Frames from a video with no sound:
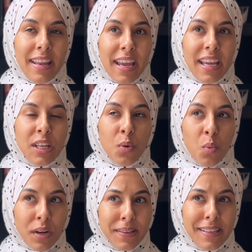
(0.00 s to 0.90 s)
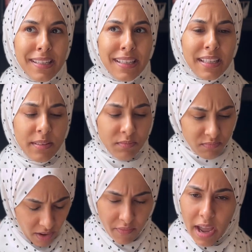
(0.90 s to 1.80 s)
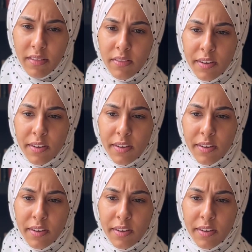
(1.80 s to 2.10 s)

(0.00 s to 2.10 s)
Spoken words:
day 25.